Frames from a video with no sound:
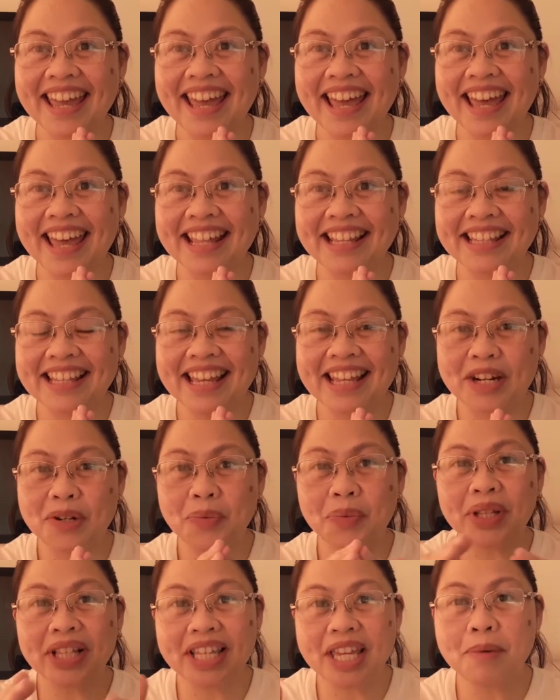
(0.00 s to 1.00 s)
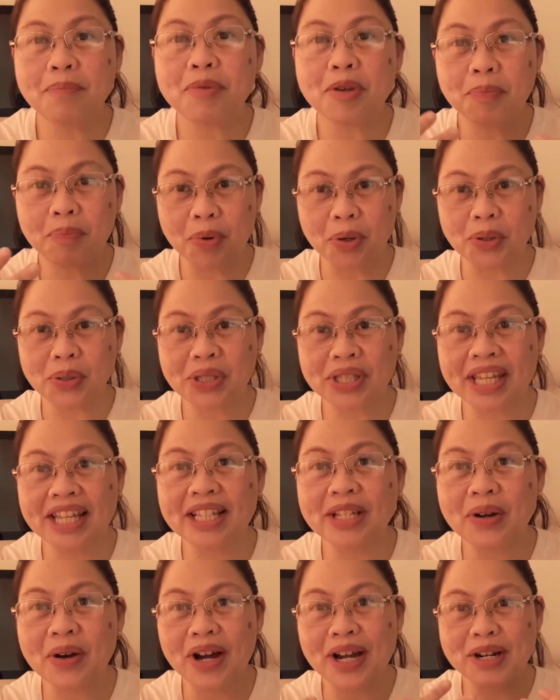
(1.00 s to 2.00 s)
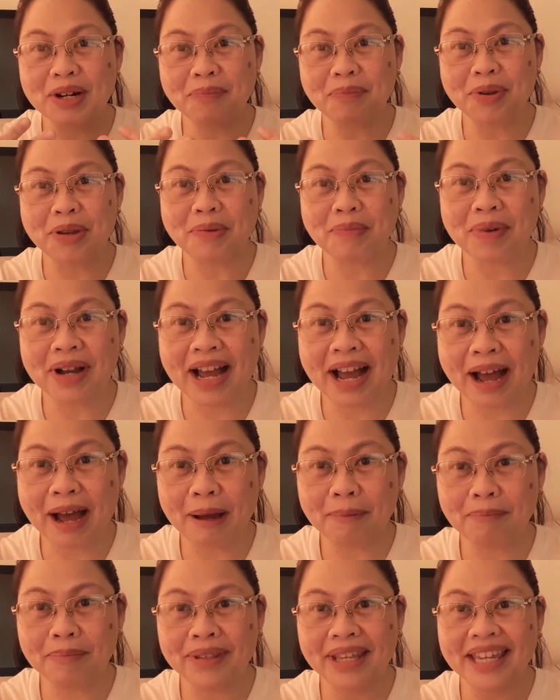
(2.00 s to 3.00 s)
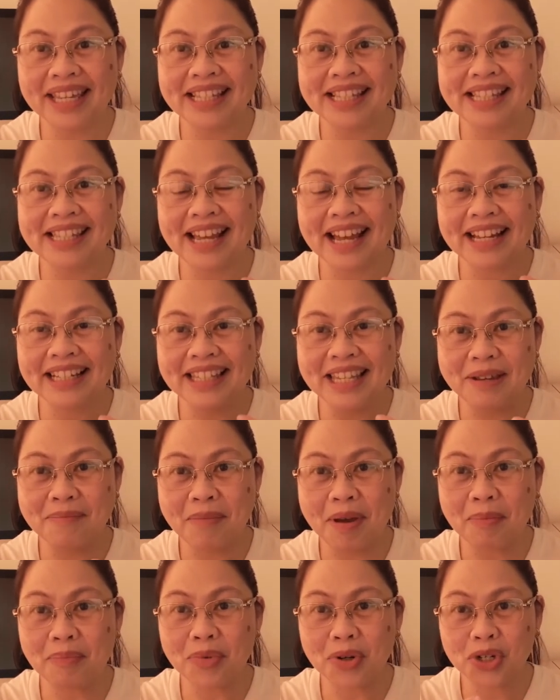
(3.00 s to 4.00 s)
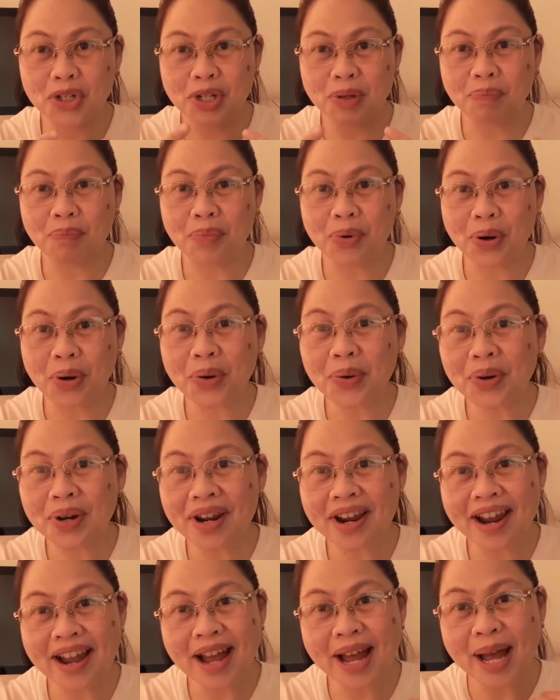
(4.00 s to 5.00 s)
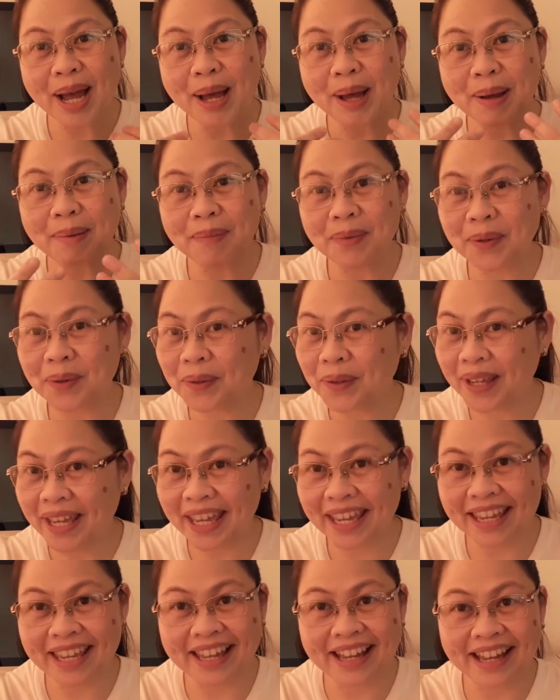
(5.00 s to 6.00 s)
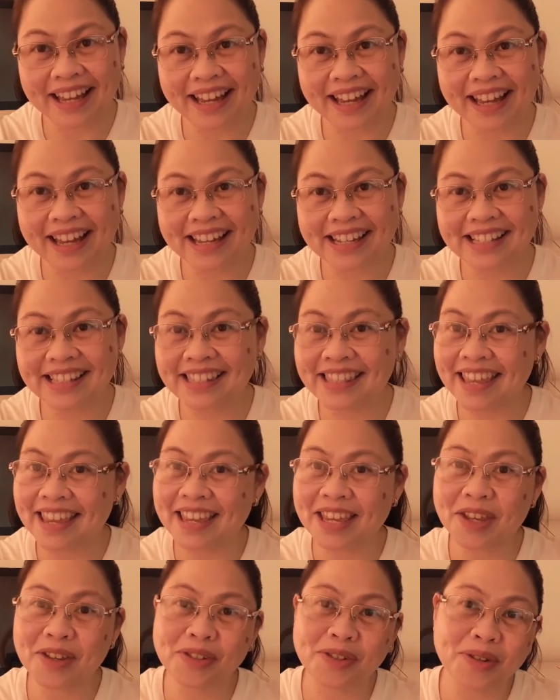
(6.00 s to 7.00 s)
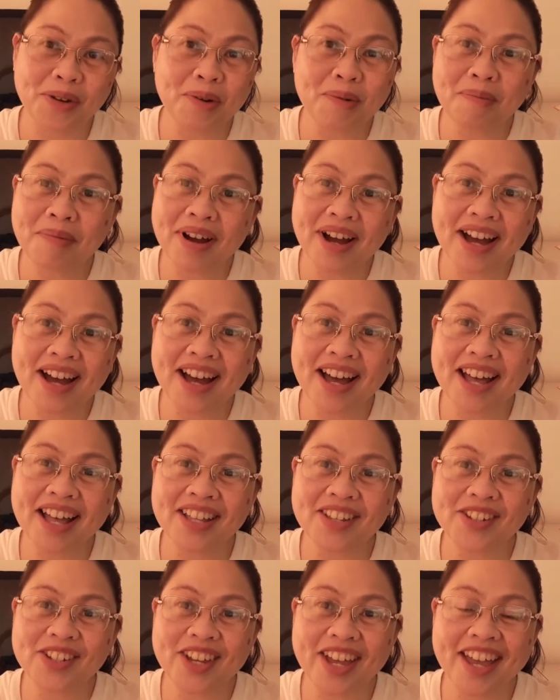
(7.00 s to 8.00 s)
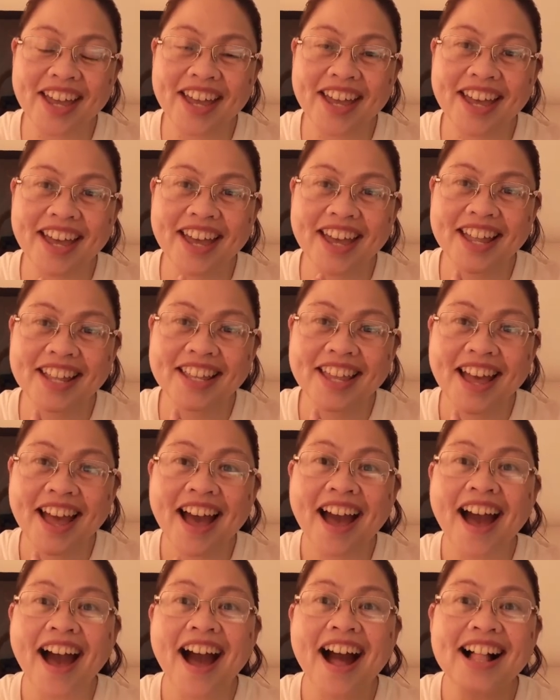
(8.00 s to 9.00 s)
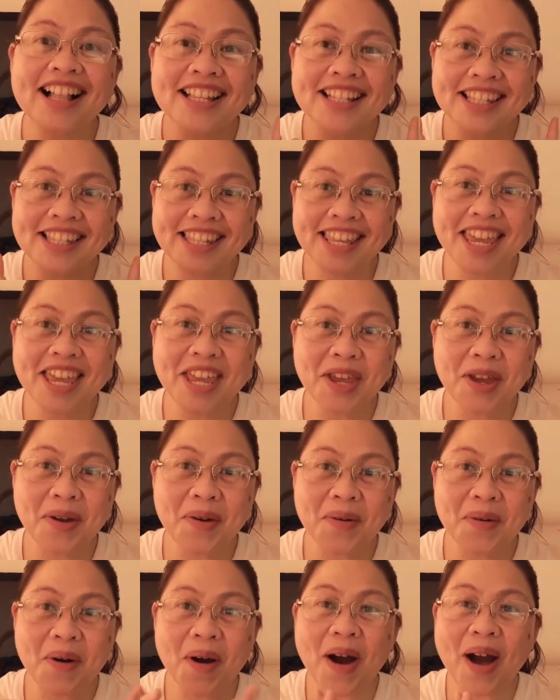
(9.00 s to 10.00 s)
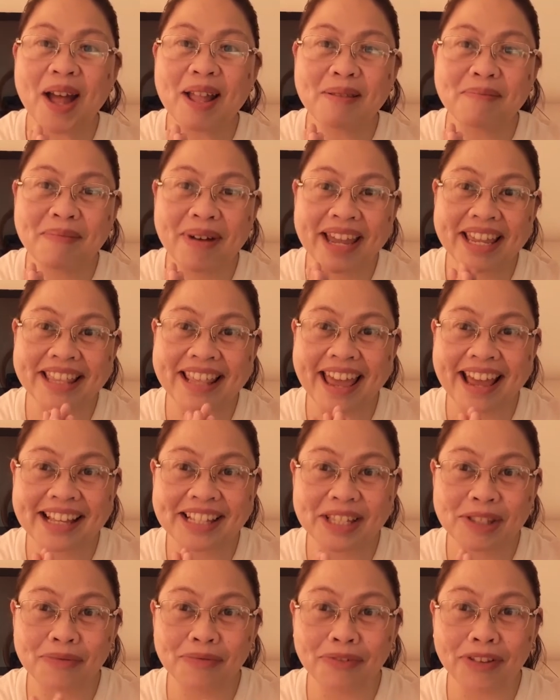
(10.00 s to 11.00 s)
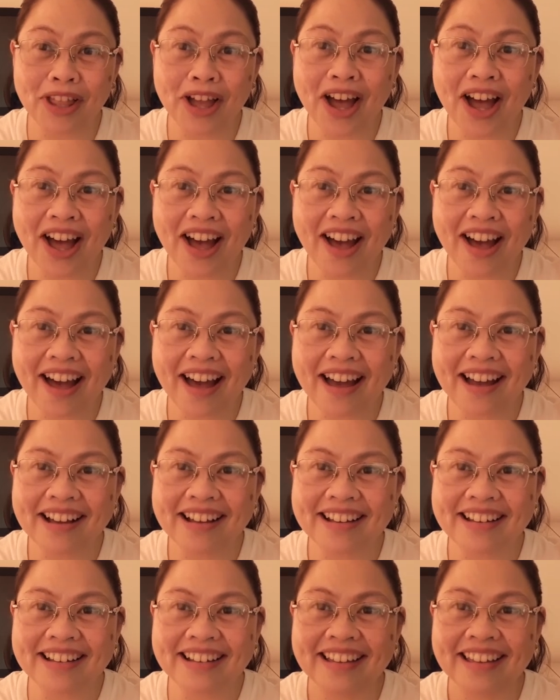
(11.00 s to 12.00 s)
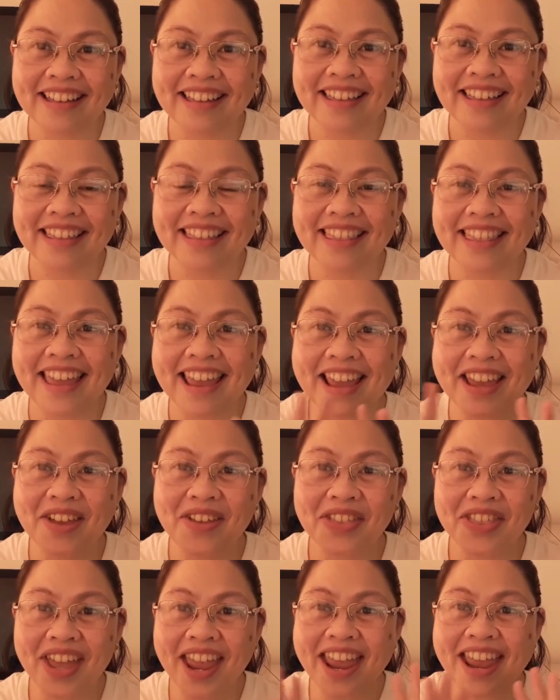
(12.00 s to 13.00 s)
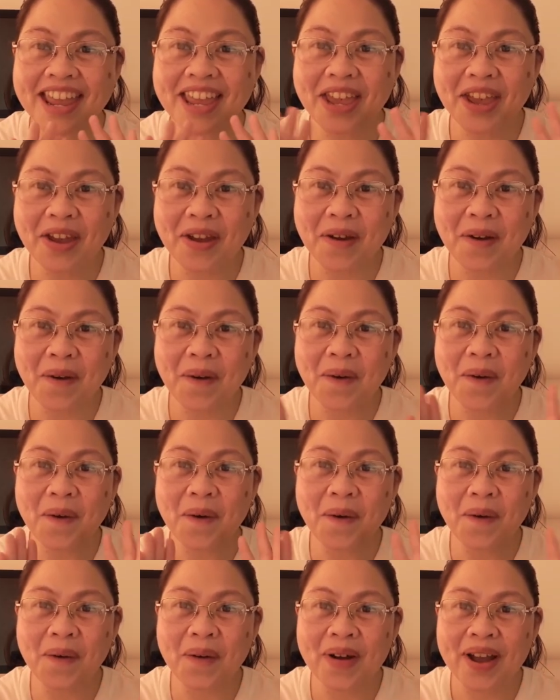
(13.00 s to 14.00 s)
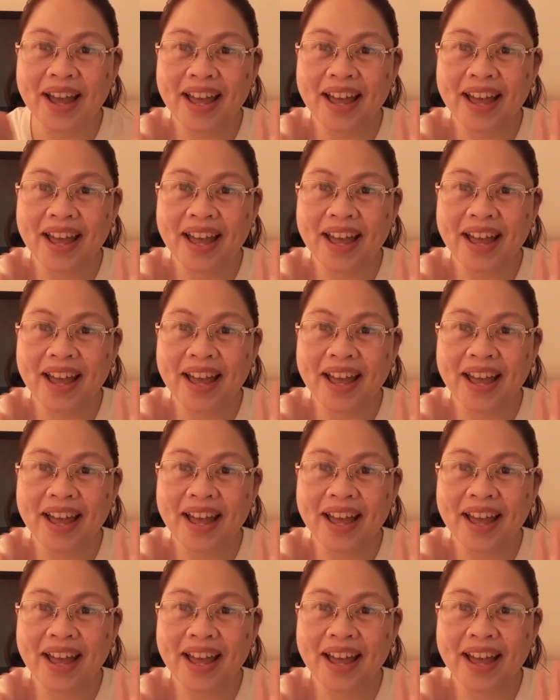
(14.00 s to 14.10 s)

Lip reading: and then we'll keep you posted kung ano po yung mga updates sa ating membership program. Okay, guys, thank you so much, and I'll see you on my next vlog. Thank you.